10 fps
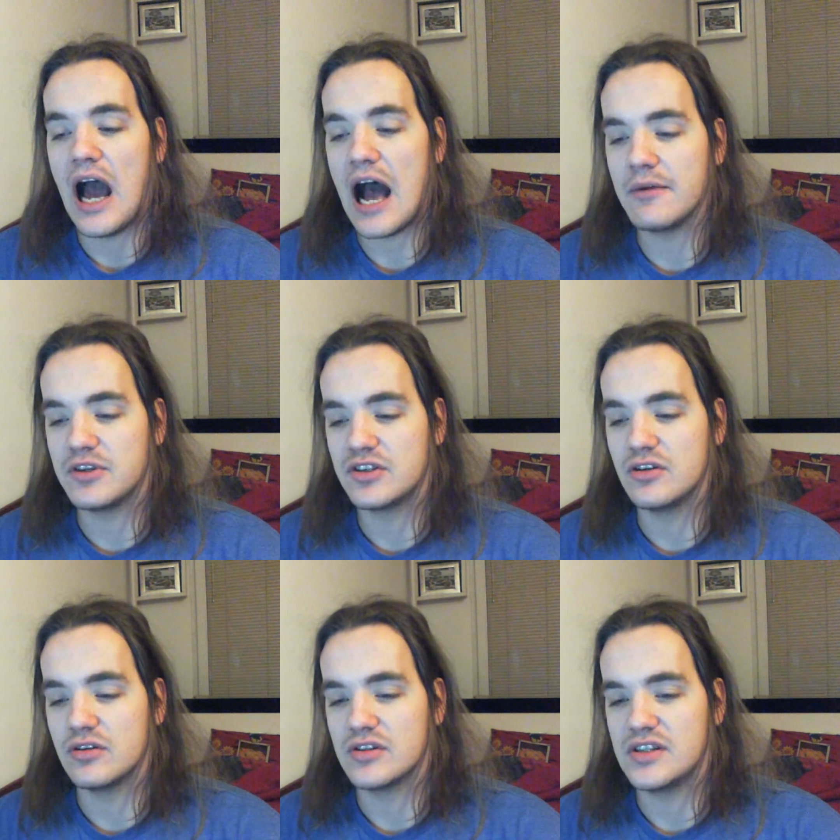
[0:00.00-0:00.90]
I'm just
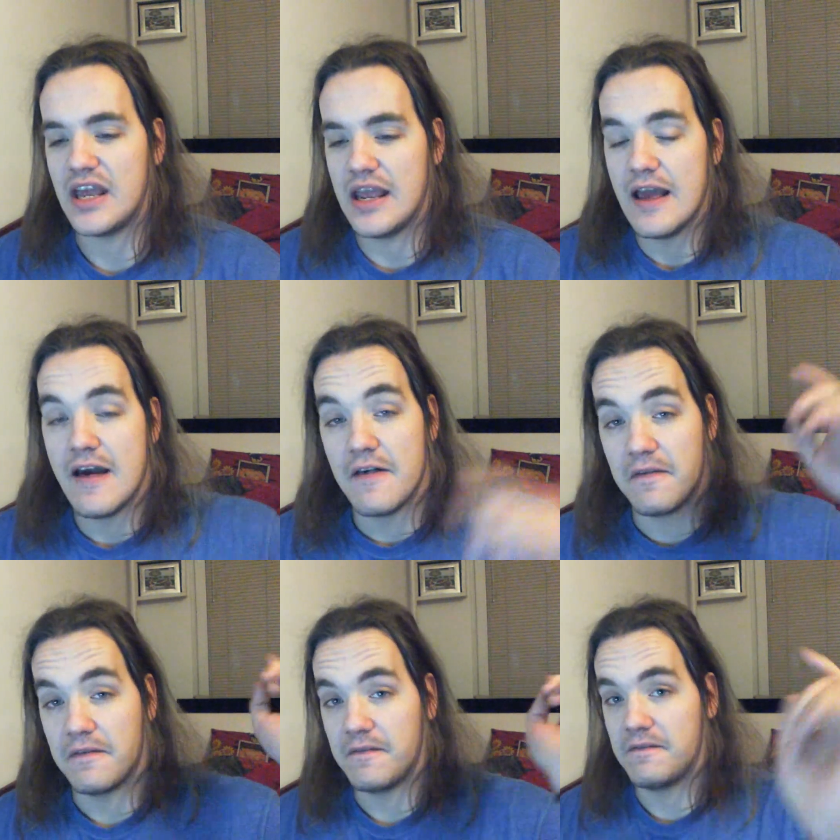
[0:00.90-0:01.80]
gonna say
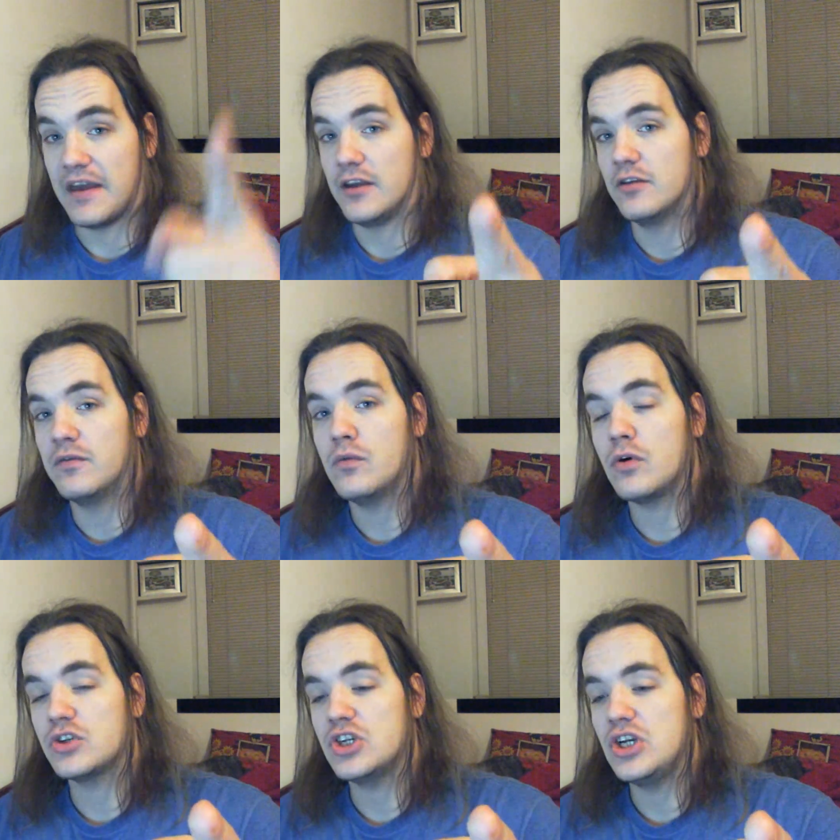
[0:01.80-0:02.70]
thank you for
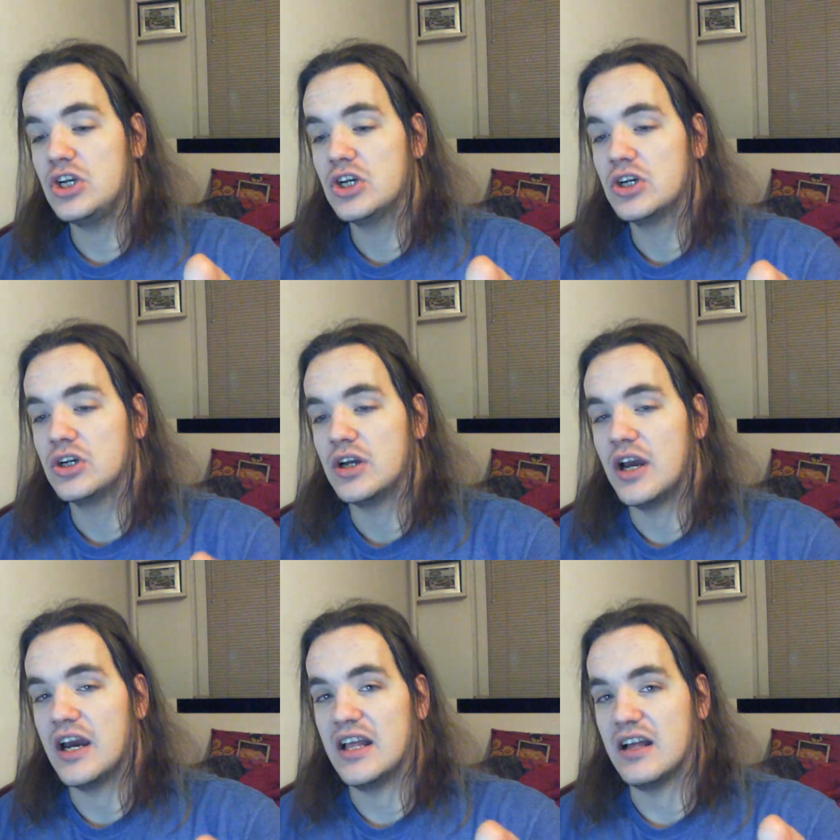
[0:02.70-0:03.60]
watching
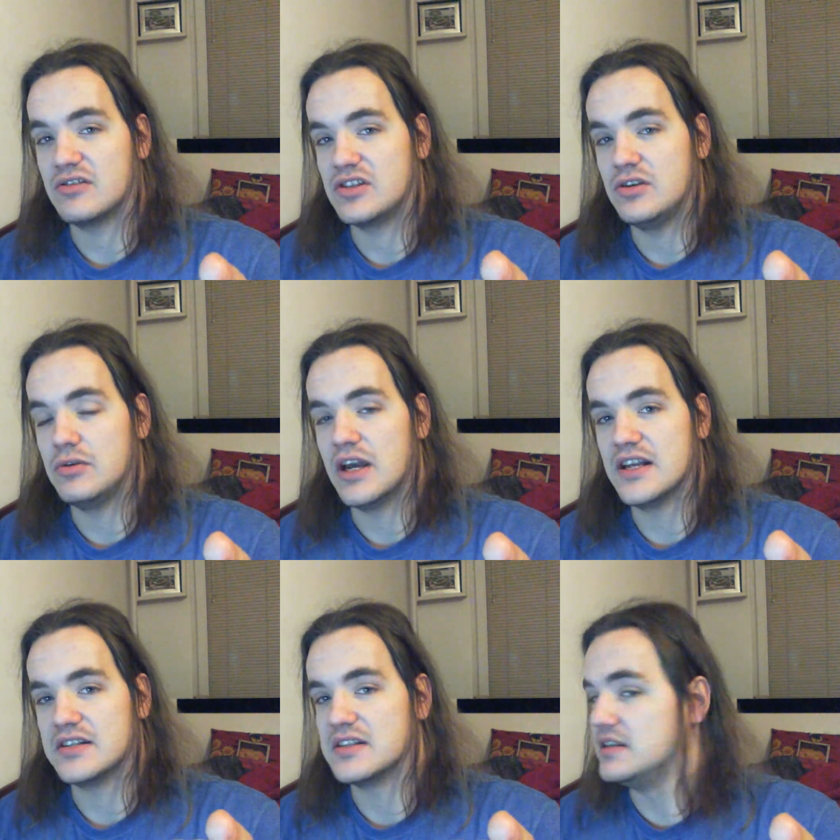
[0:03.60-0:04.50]
and I'll see you guys